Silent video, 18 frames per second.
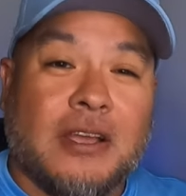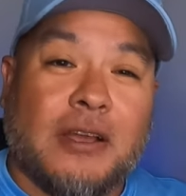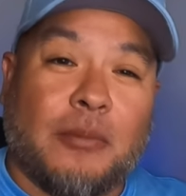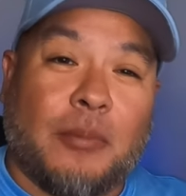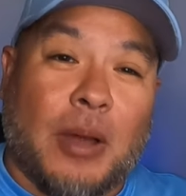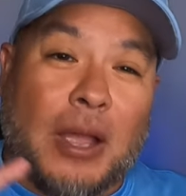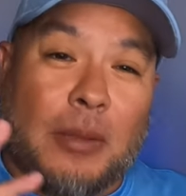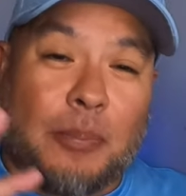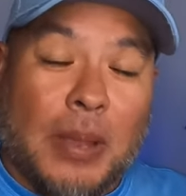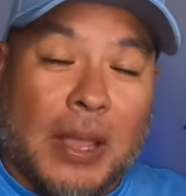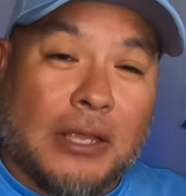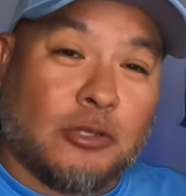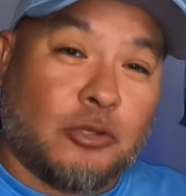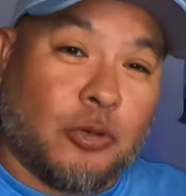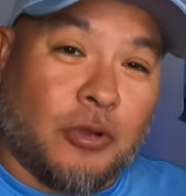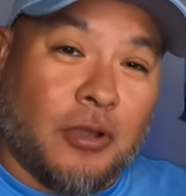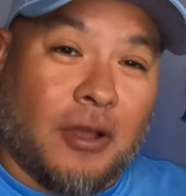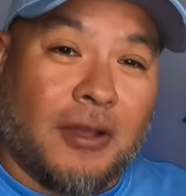my
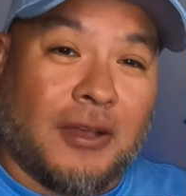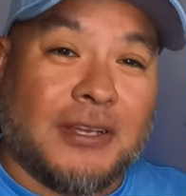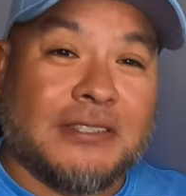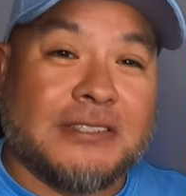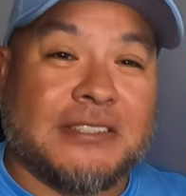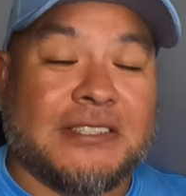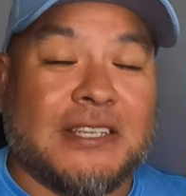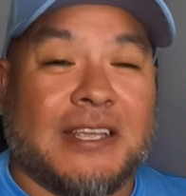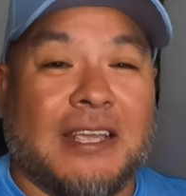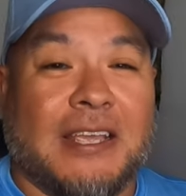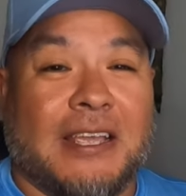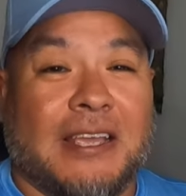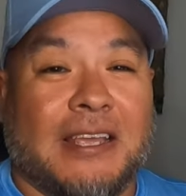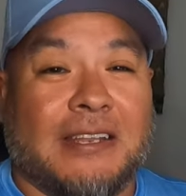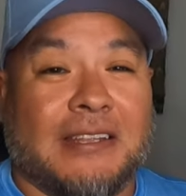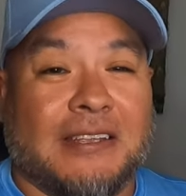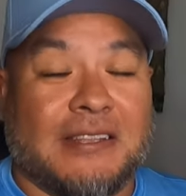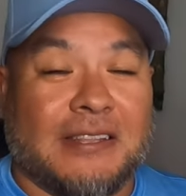Patreons
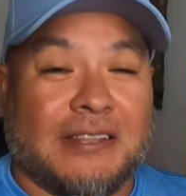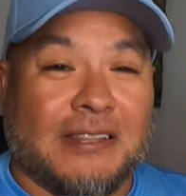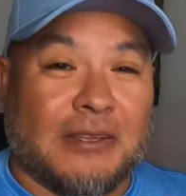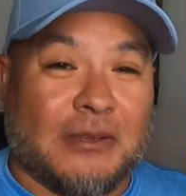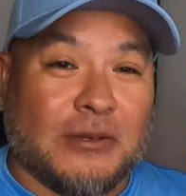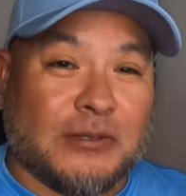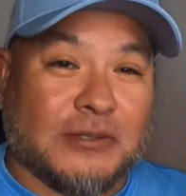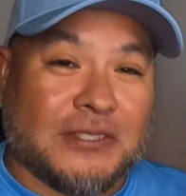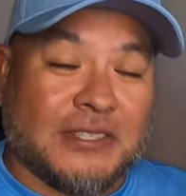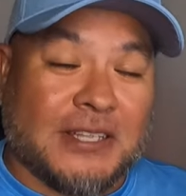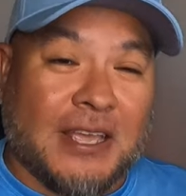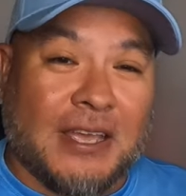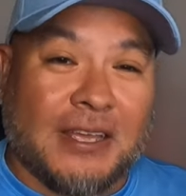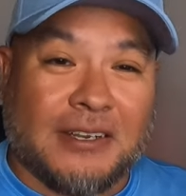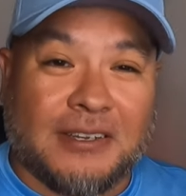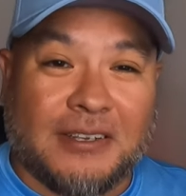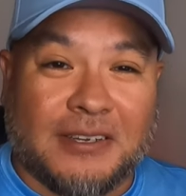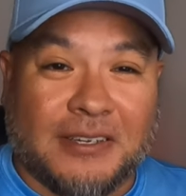and those
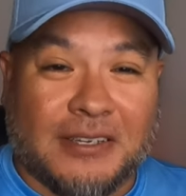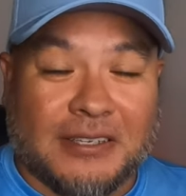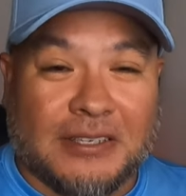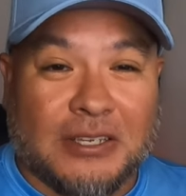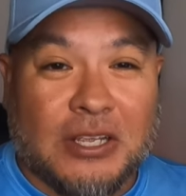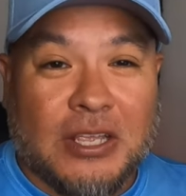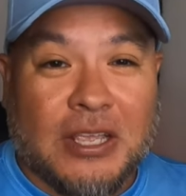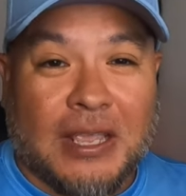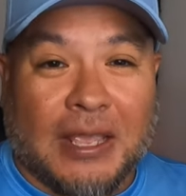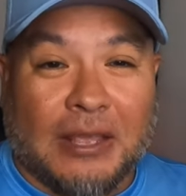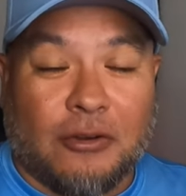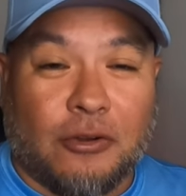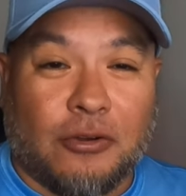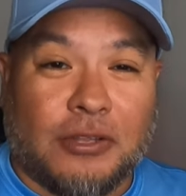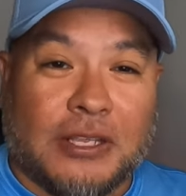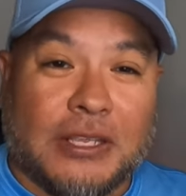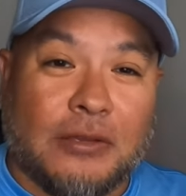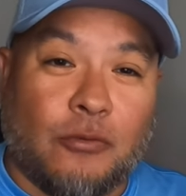that uh,
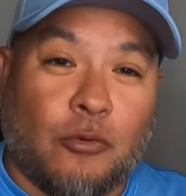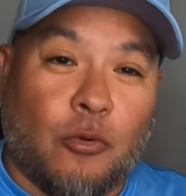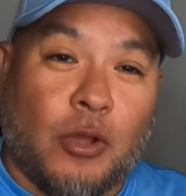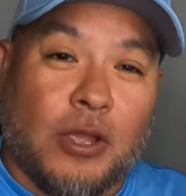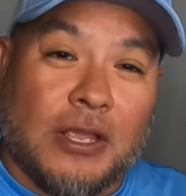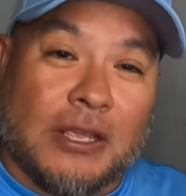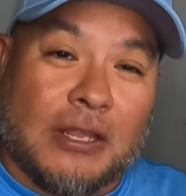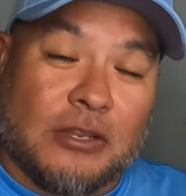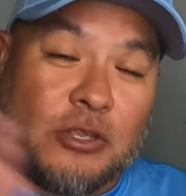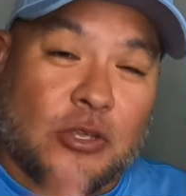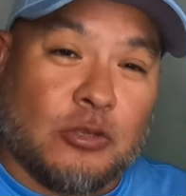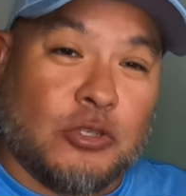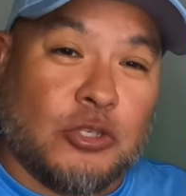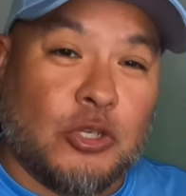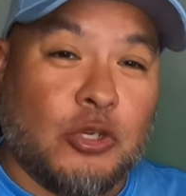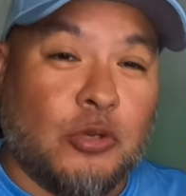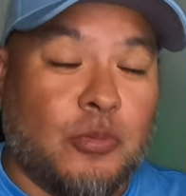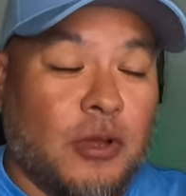entered the giveaway in
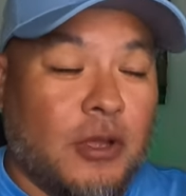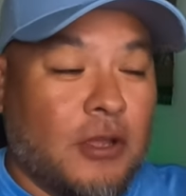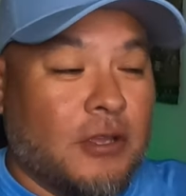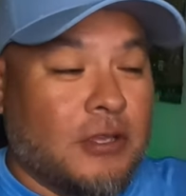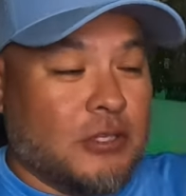YouTube.